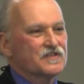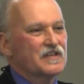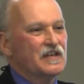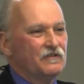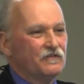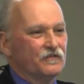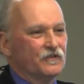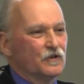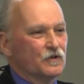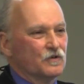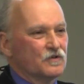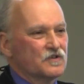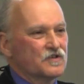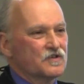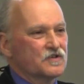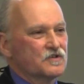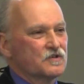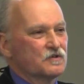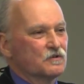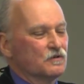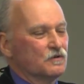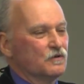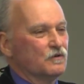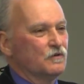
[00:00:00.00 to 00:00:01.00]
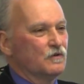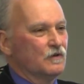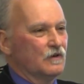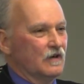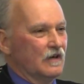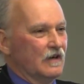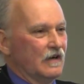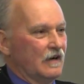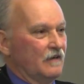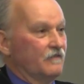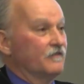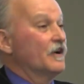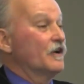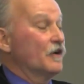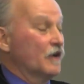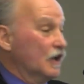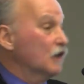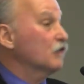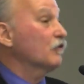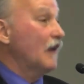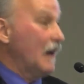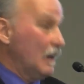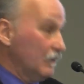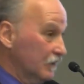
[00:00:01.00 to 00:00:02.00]
seafoods to a very
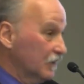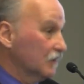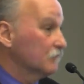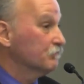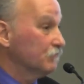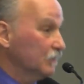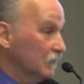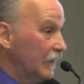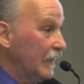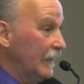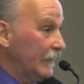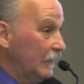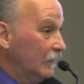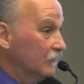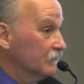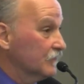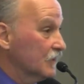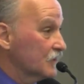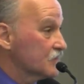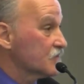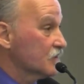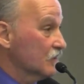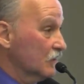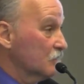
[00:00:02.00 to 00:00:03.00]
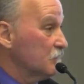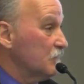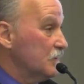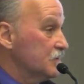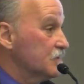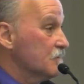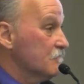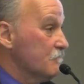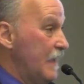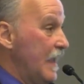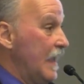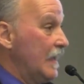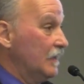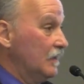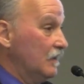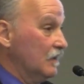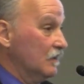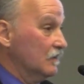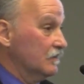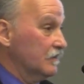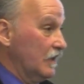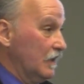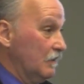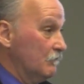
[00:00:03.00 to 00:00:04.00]
crowded planet that's going to be
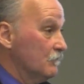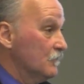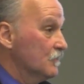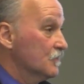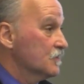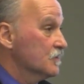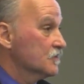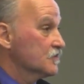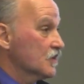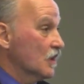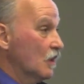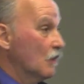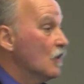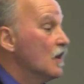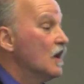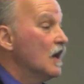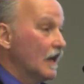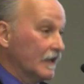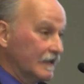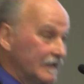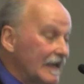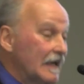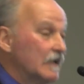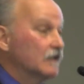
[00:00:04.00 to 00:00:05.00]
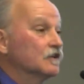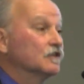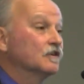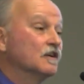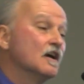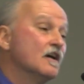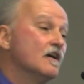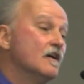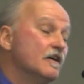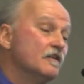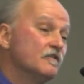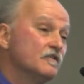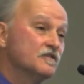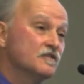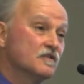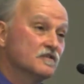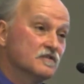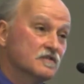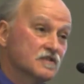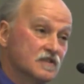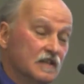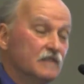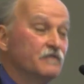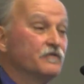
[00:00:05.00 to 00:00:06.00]
demanding them. So again,
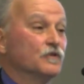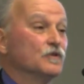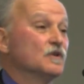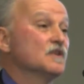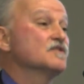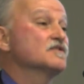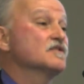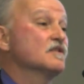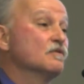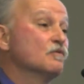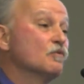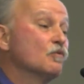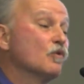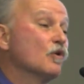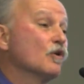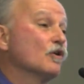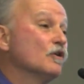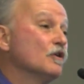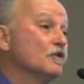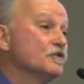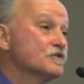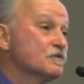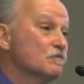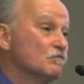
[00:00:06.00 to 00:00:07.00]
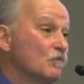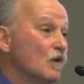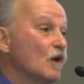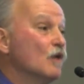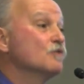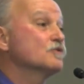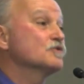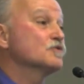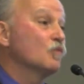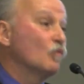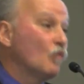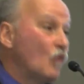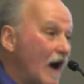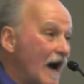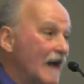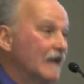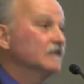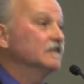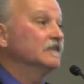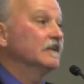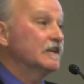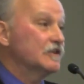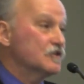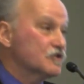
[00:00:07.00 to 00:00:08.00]
seafood is the world's most
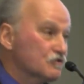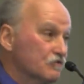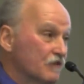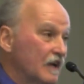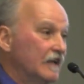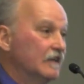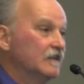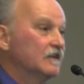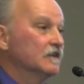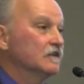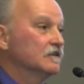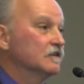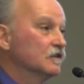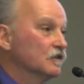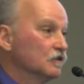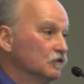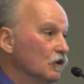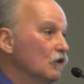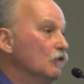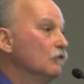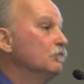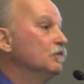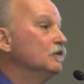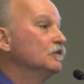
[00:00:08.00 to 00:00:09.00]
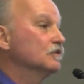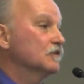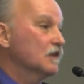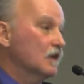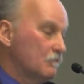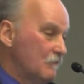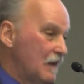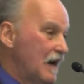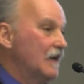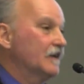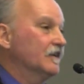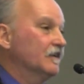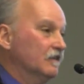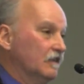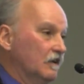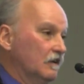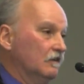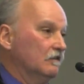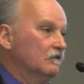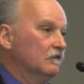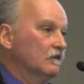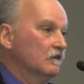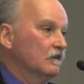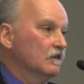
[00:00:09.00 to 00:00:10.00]
widely traded global
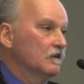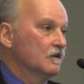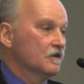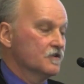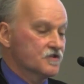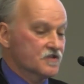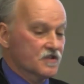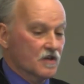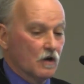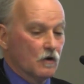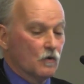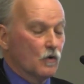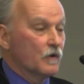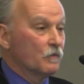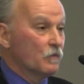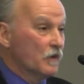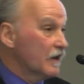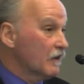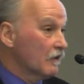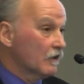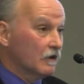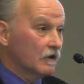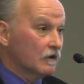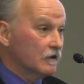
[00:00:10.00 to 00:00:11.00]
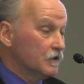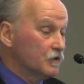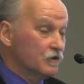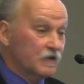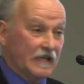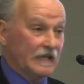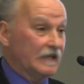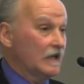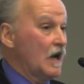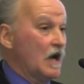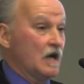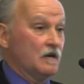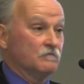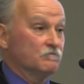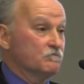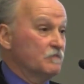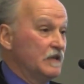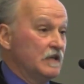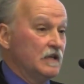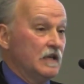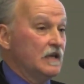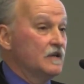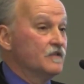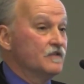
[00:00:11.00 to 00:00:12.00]
commodity. So we are, you cannot
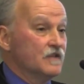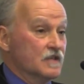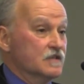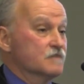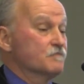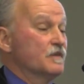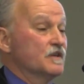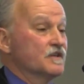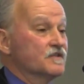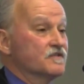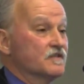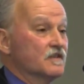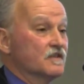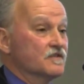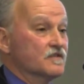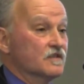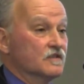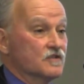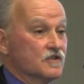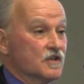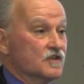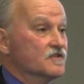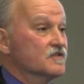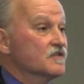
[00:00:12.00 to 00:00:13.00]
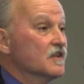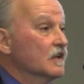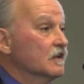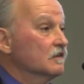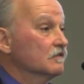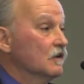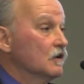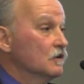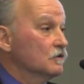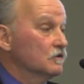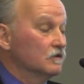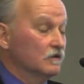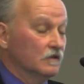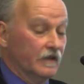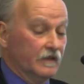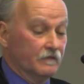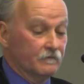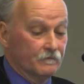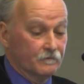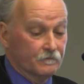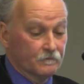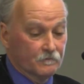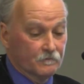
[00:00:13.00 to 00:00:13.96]
be in this business and just think locally.